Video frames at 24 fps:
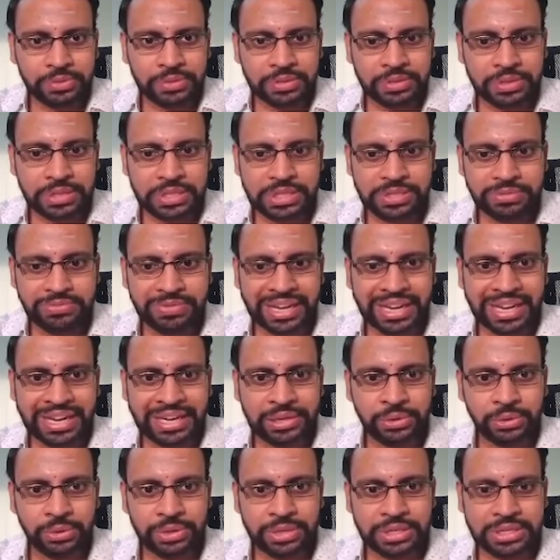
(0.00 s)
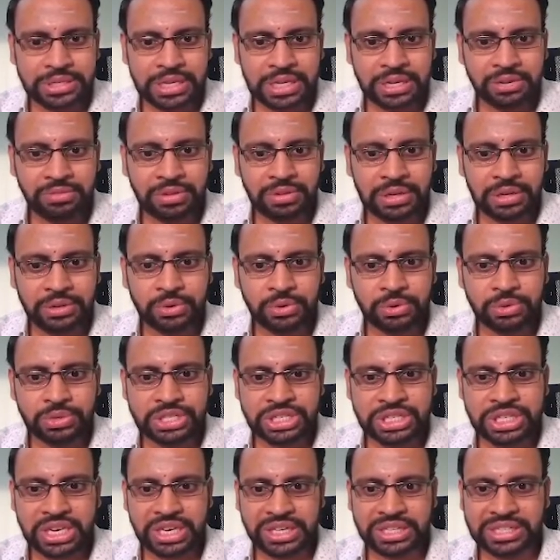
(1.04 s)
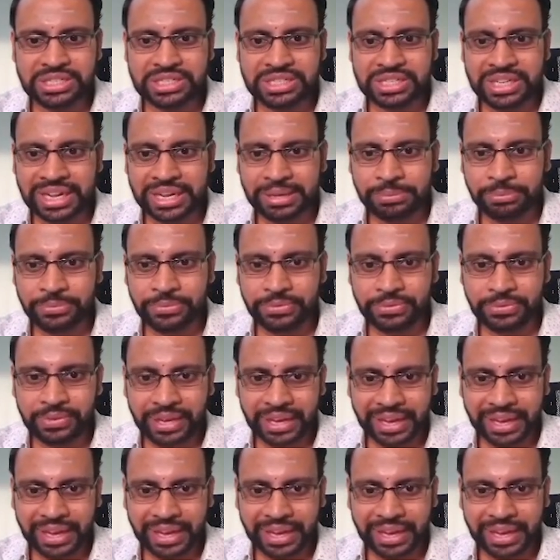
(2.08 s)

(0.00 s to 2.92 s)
This value is equal to gx times